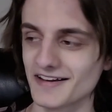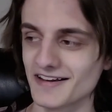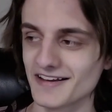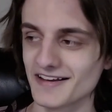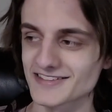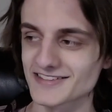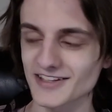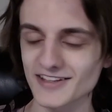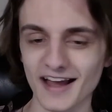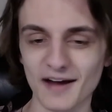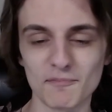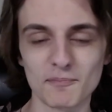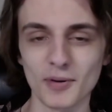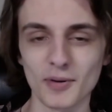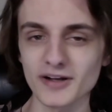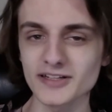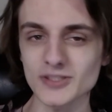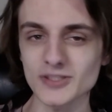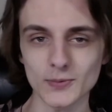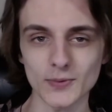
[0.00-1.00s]
So yeah, a
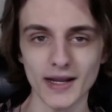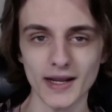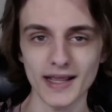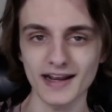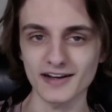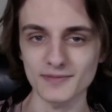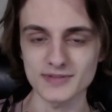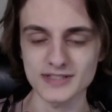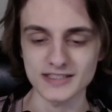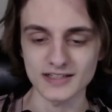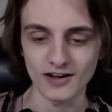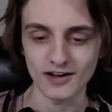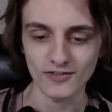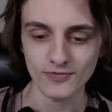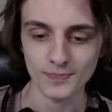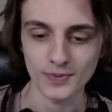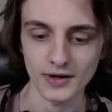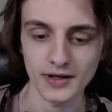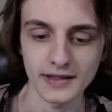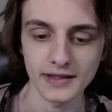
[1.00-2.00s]
bunch of random stuff,
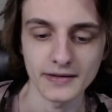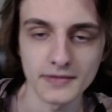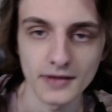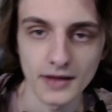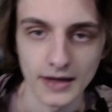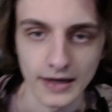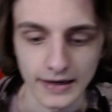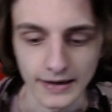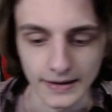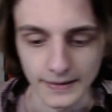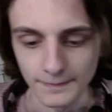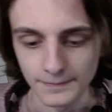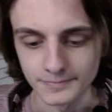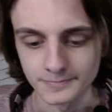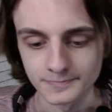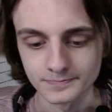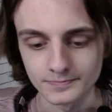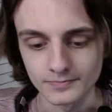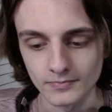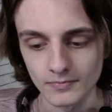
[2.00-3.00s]
but
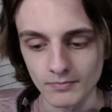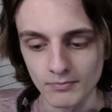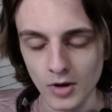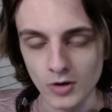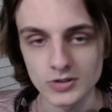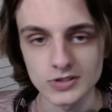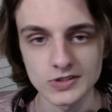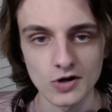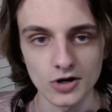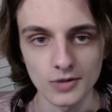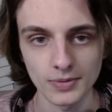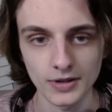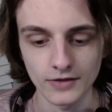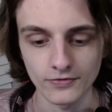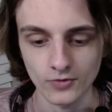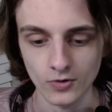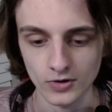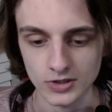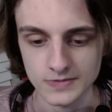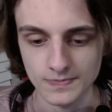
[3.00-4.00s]
um most notably, of
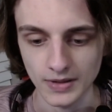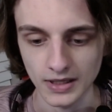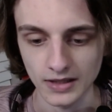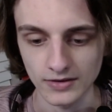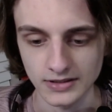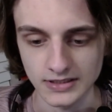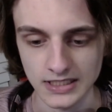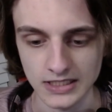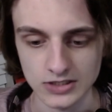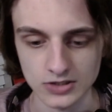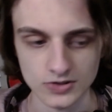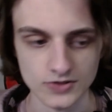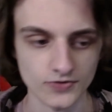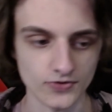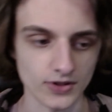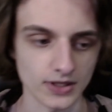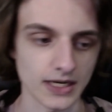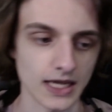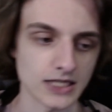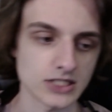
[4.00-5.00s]
course, being the teasers for
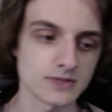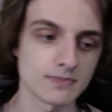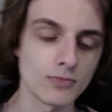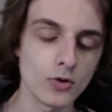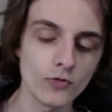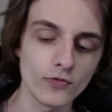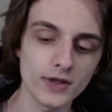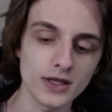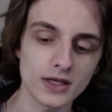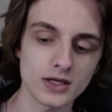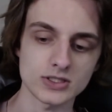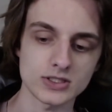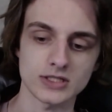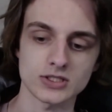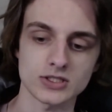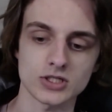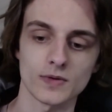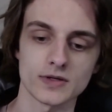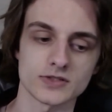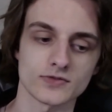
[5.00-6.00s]
the next movie, because that's
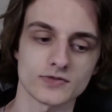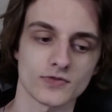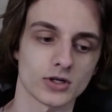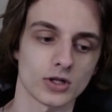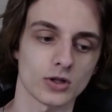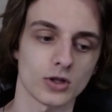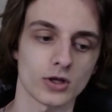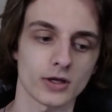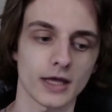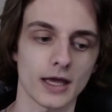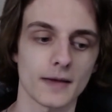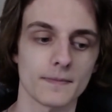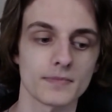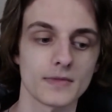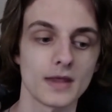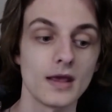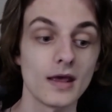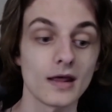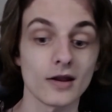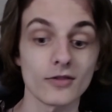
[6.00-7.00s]
always fun to look at.
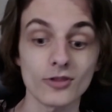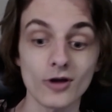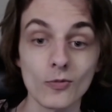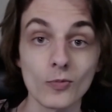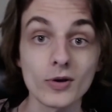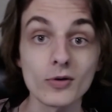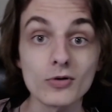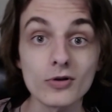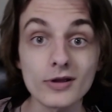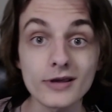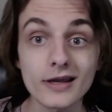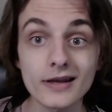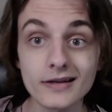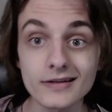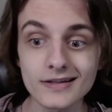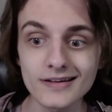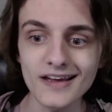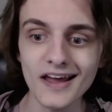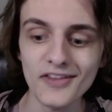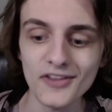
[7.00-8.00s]
I thought we would look at it
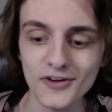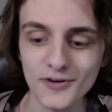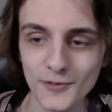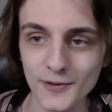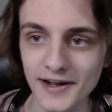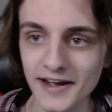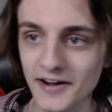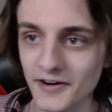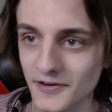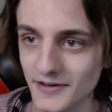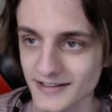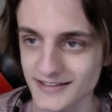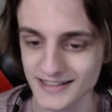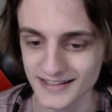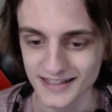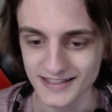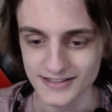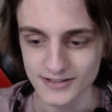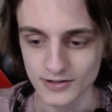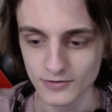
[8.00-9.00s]
together. Wow, isn't
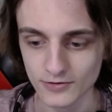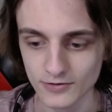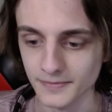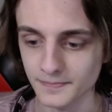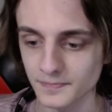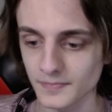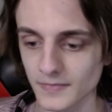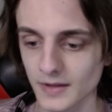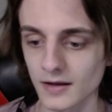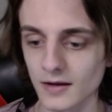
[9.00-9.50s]
that so fun?